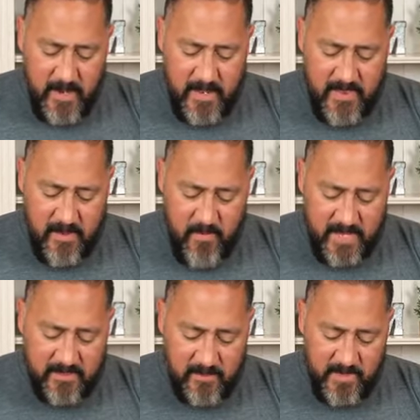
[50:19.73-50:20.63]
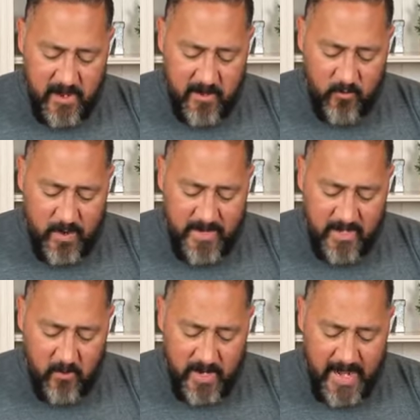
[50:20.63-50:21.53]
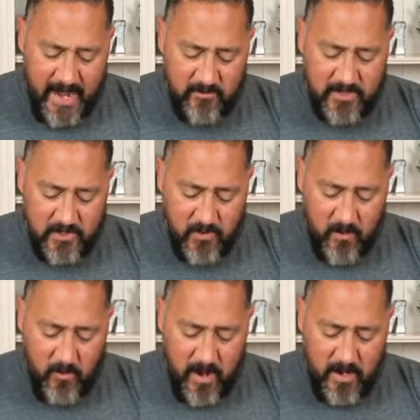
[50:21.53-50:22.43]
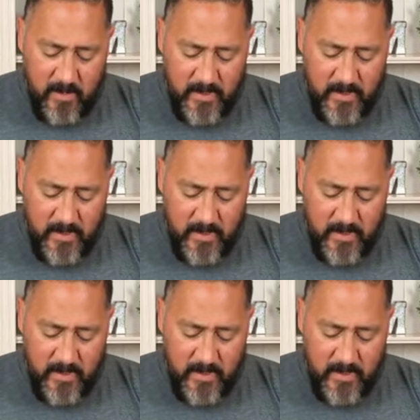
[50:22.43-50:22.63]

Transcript: and they met some young women going out to draw water,